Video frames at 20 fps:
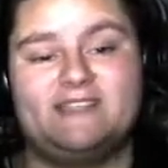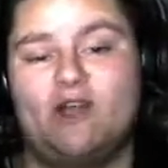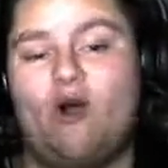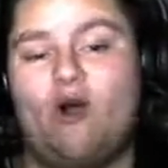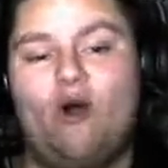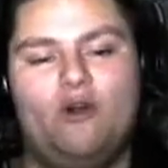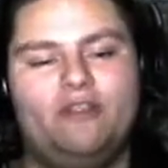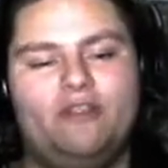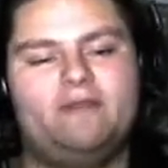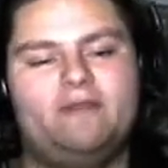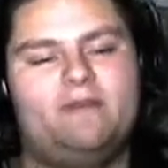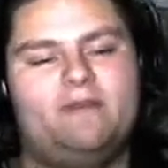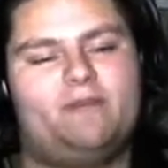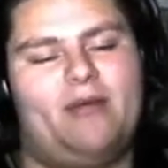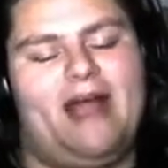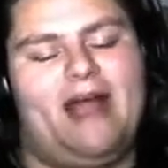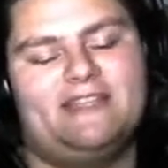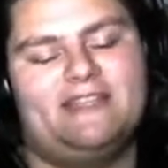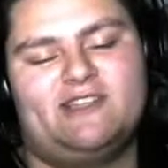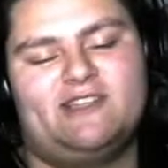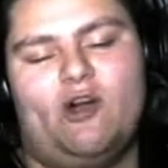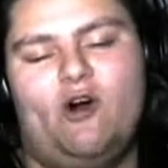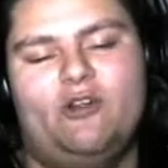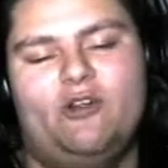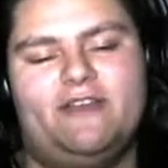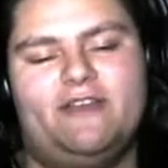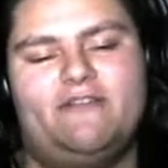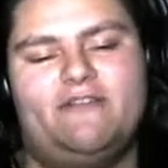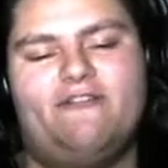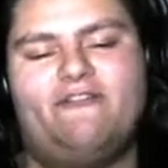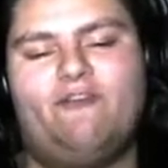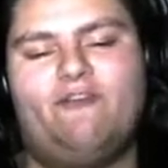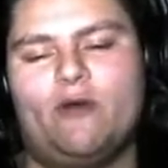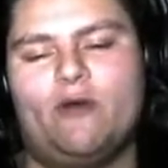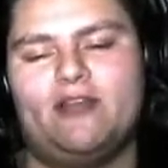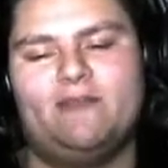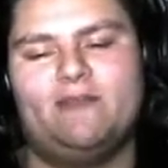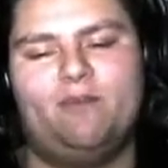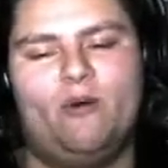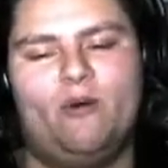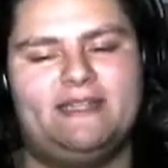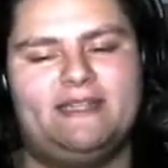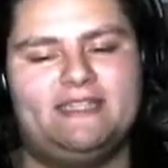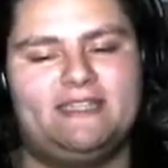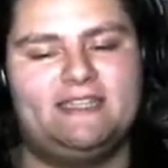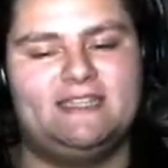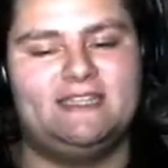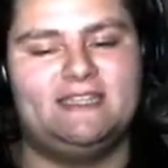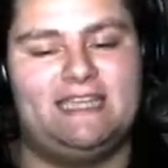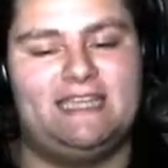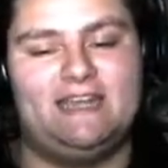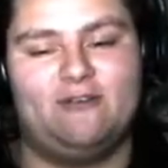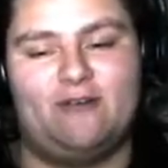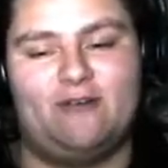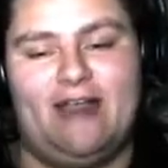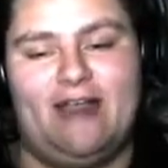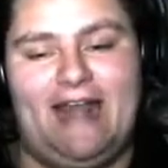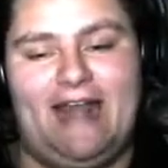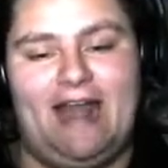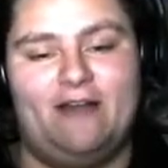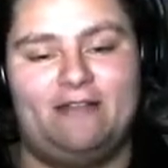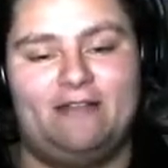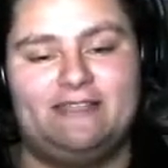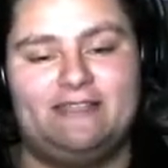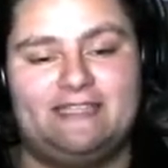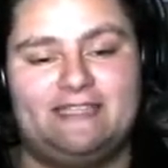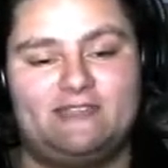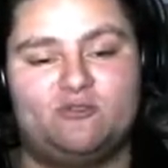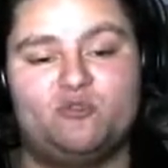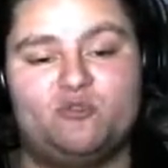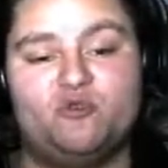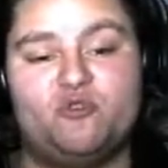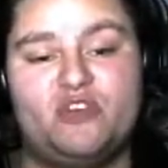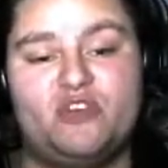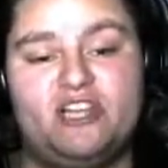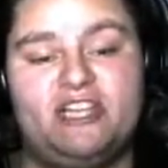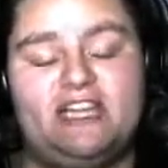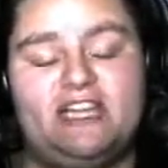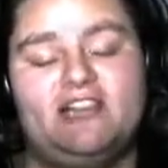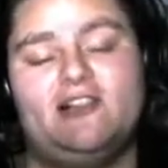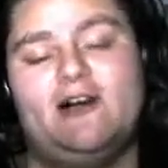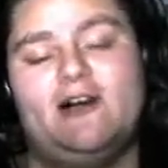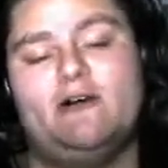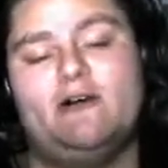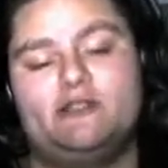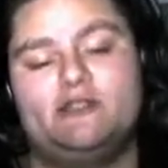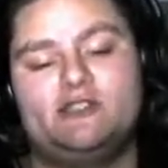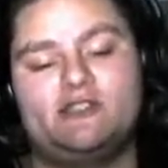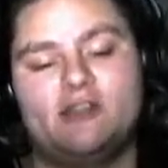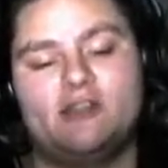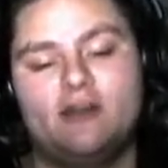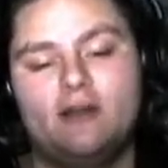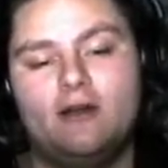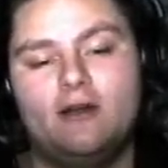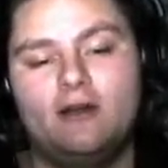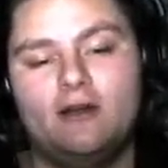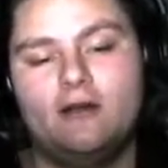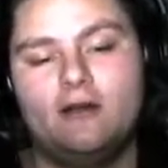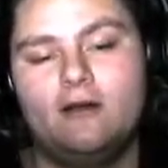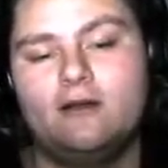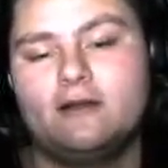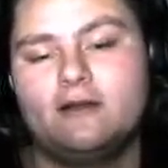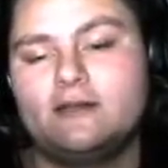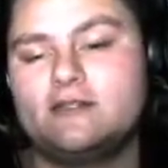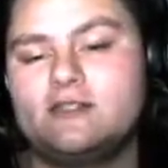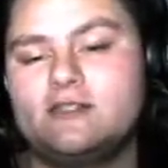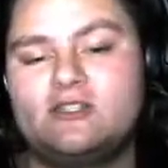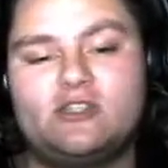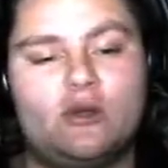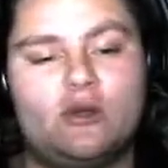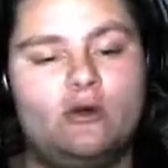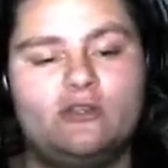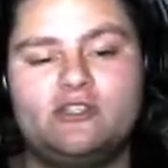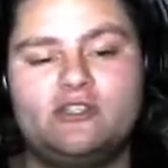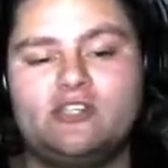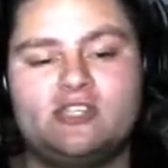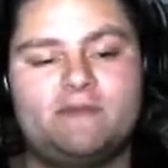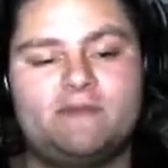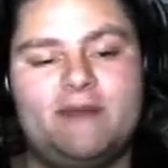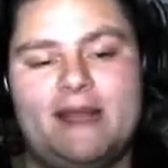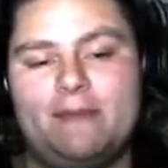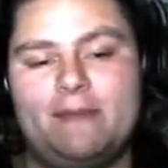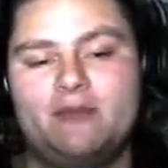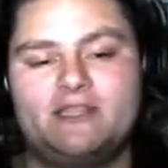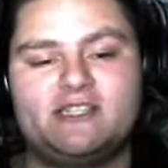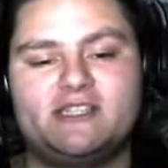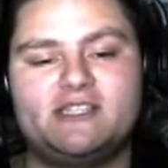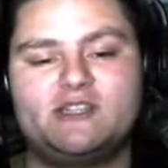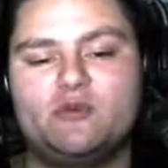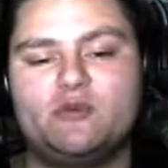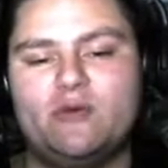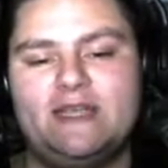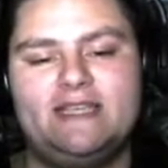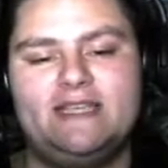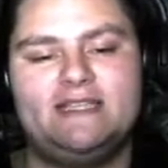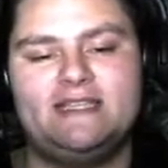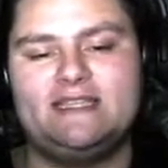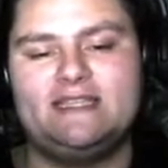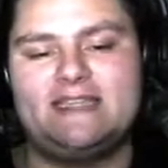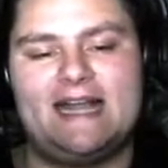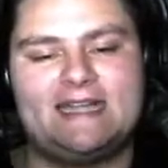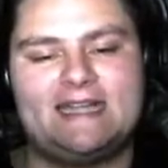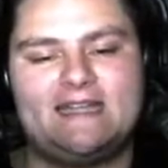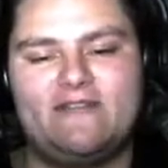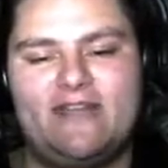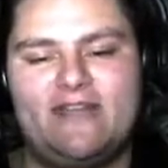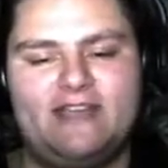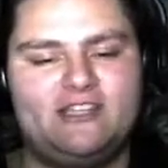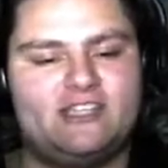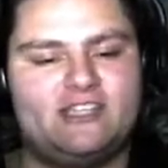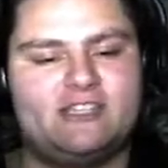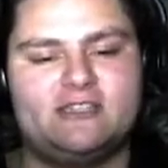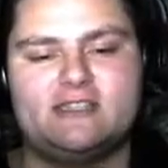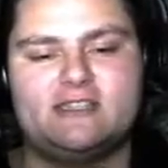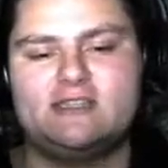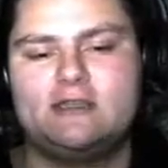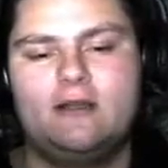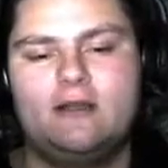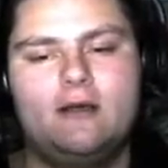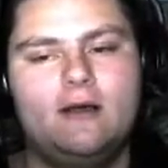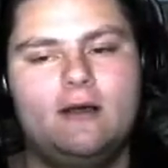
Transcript: only 40 points in the lead right now. This is really close. Joel's just been able to squeeze these activations.